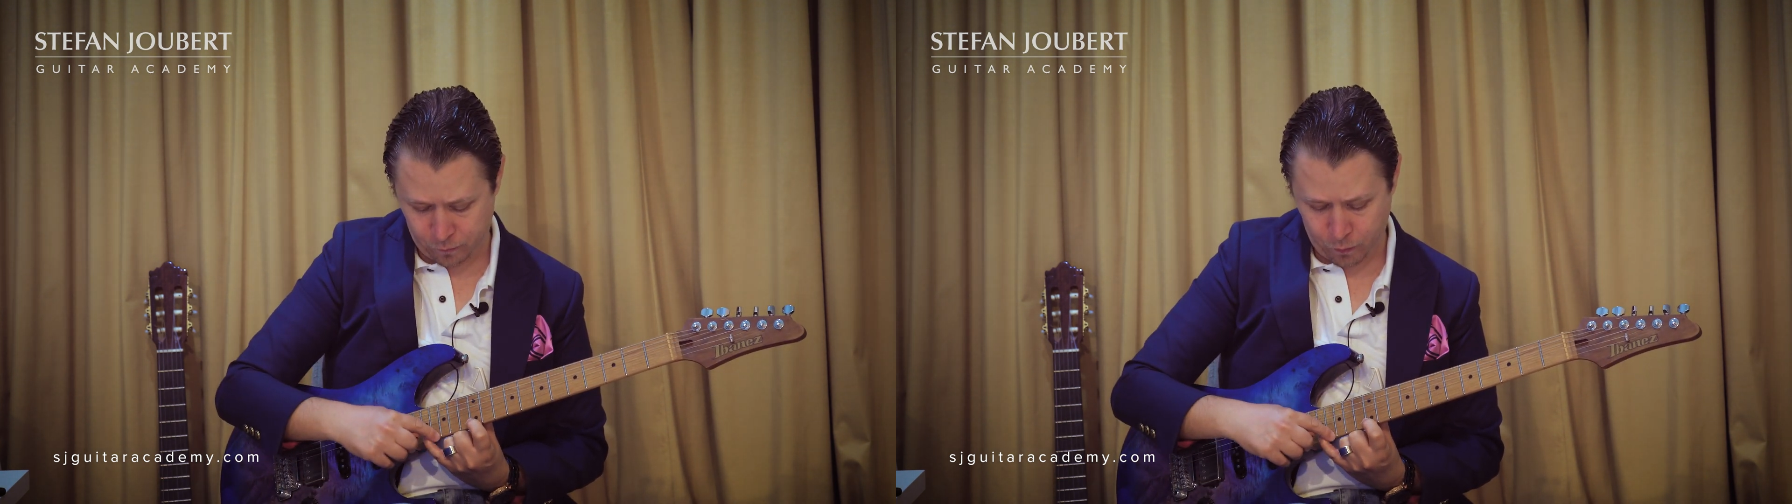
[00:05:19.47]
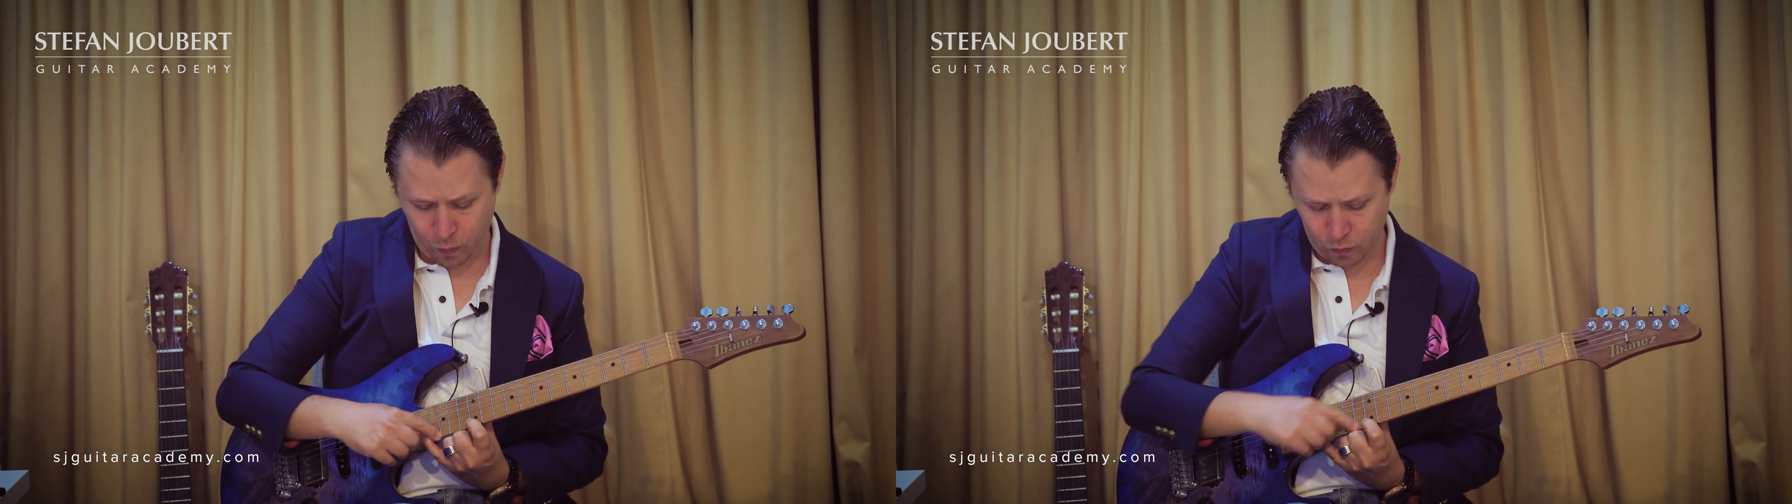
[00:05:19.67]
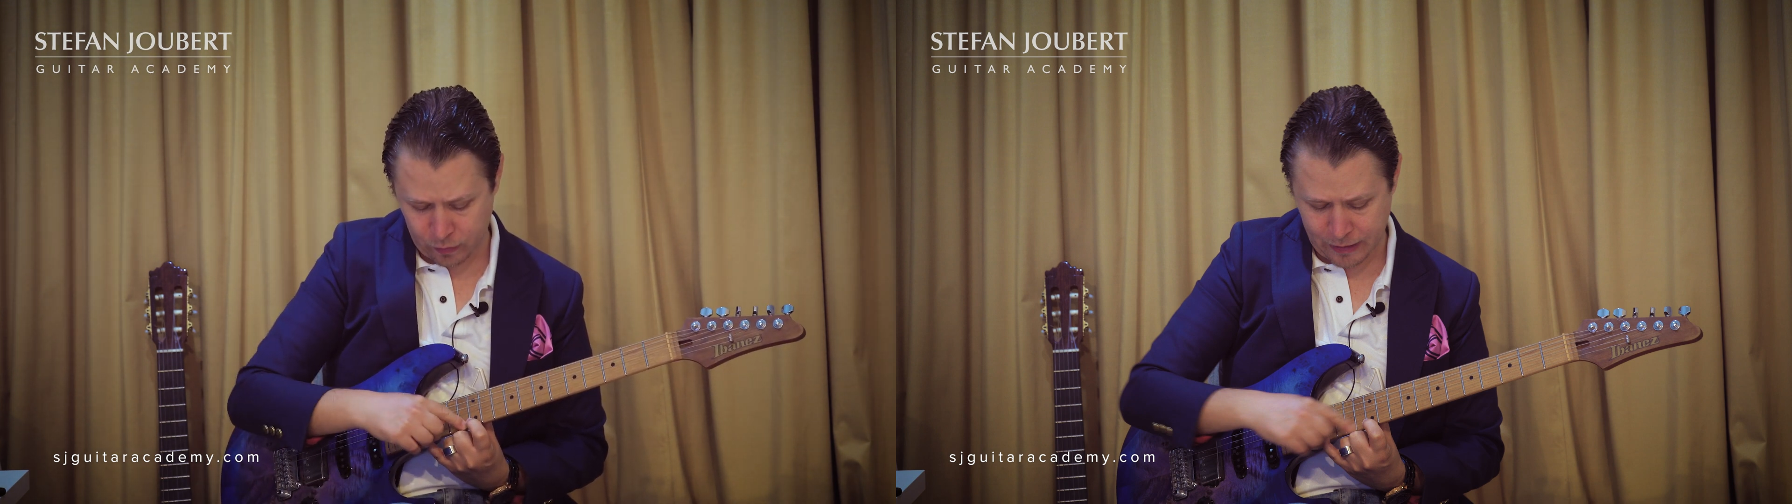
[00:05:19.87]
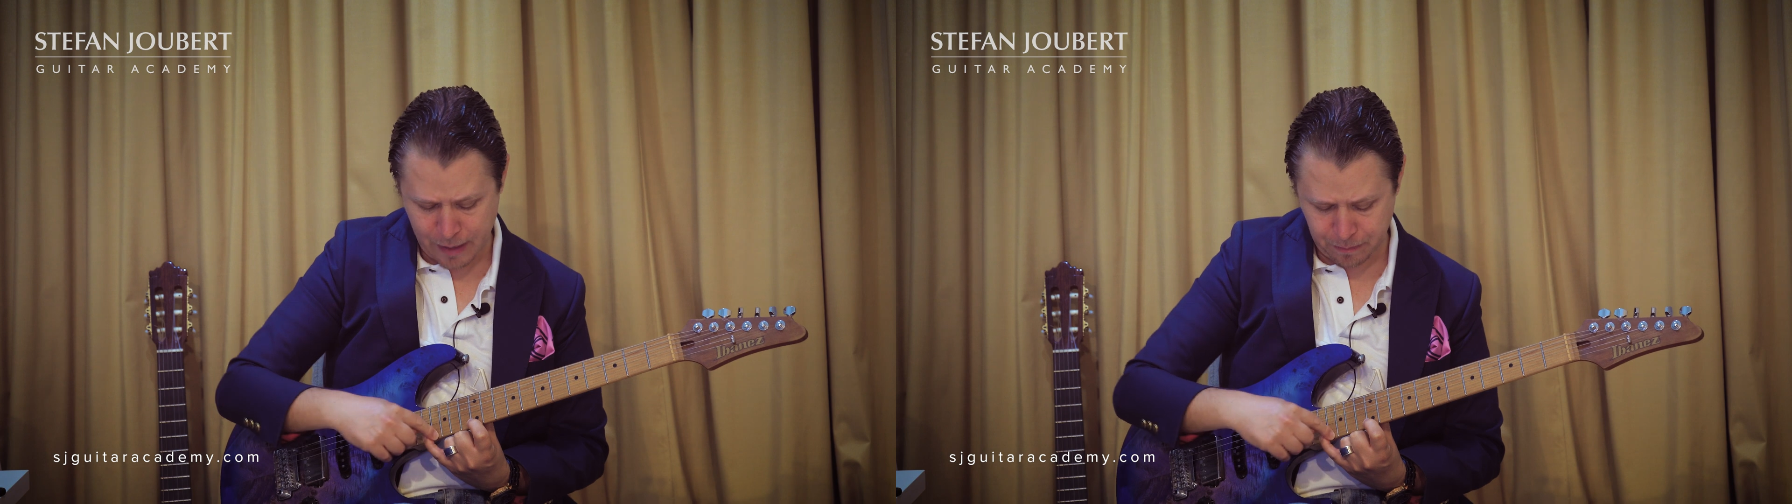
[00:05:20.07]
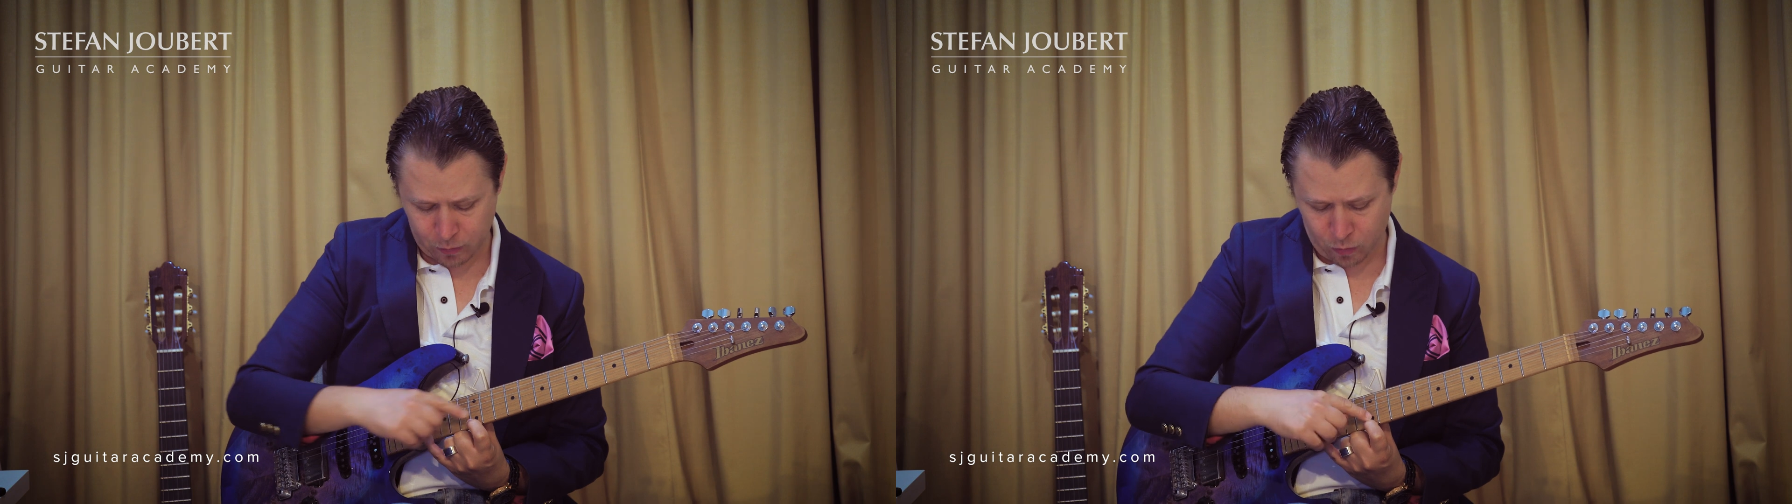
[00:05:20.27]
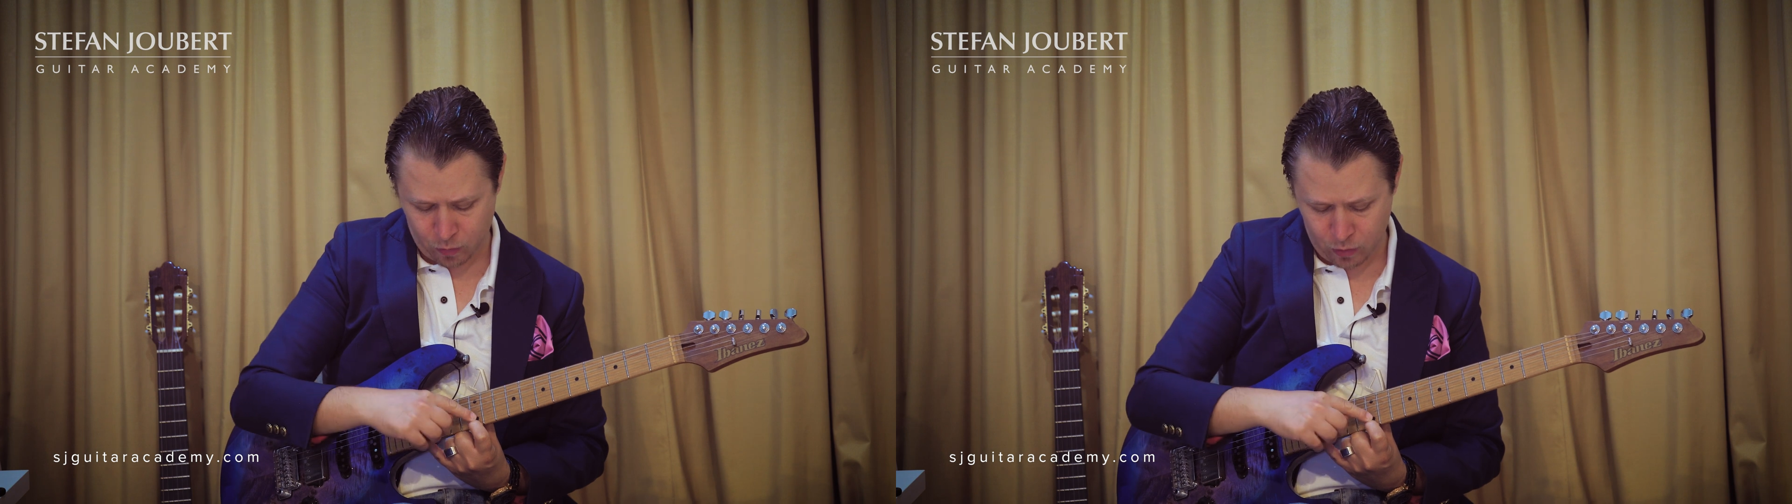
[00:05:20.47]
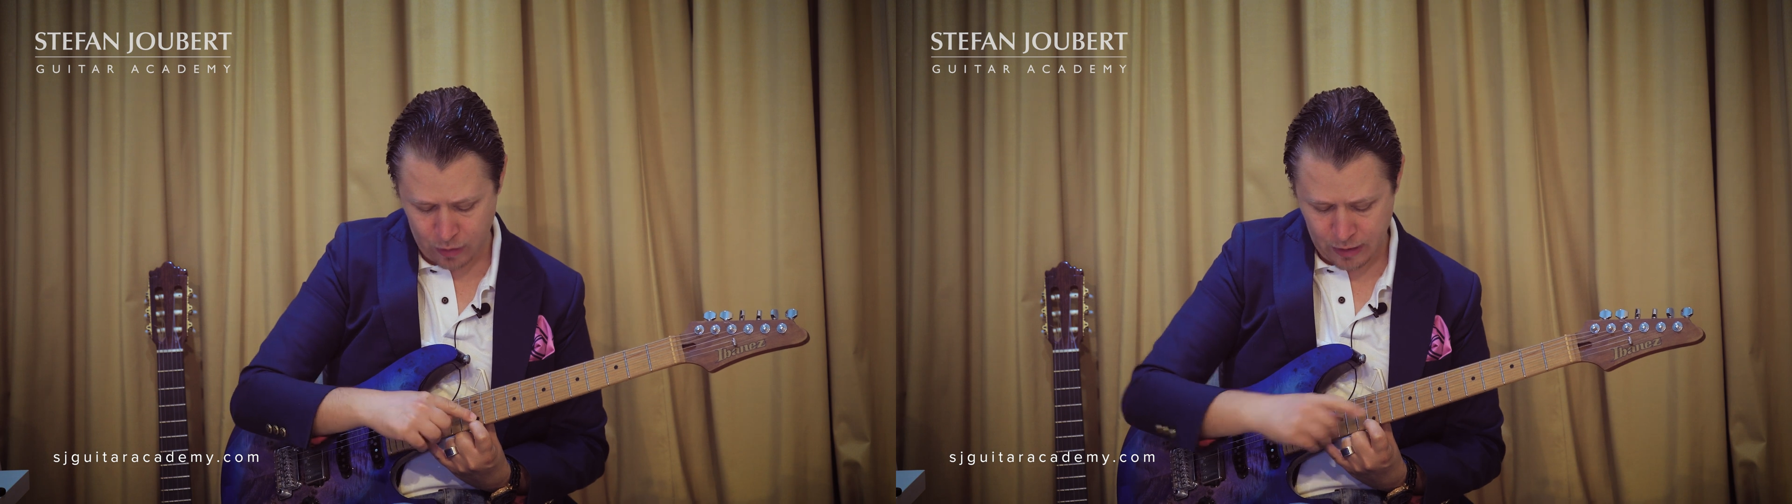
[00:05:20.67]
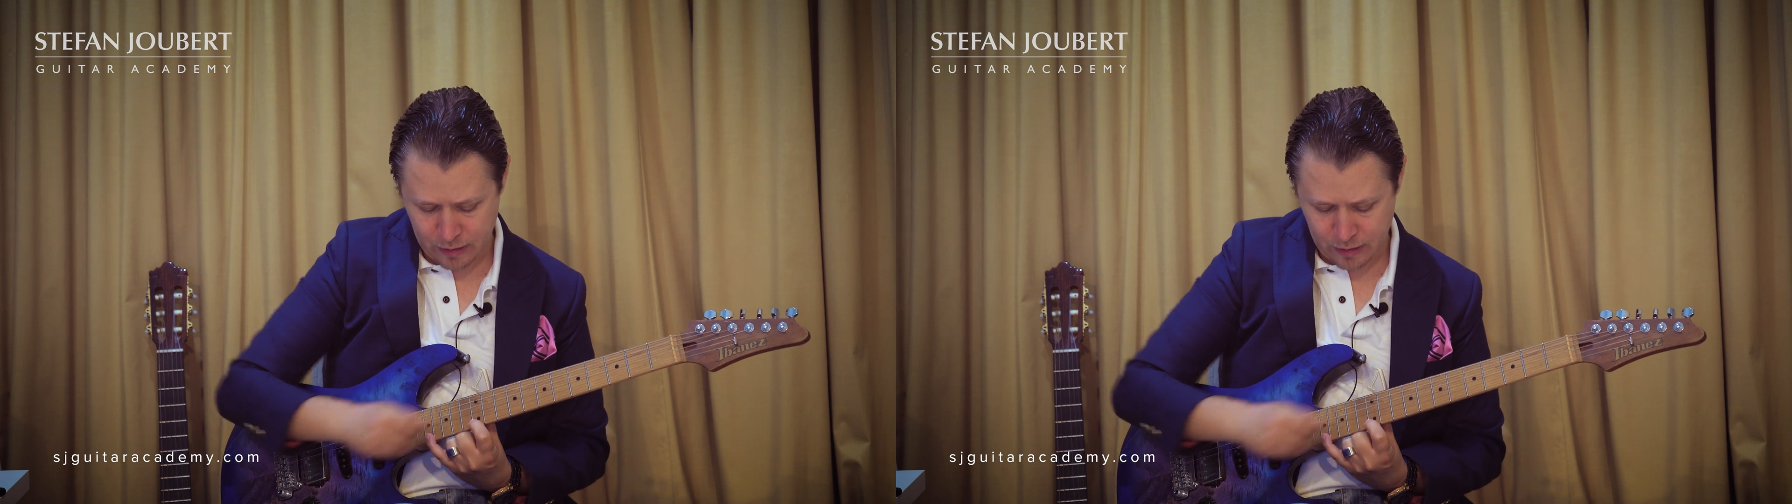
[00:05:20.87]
4 gaps, or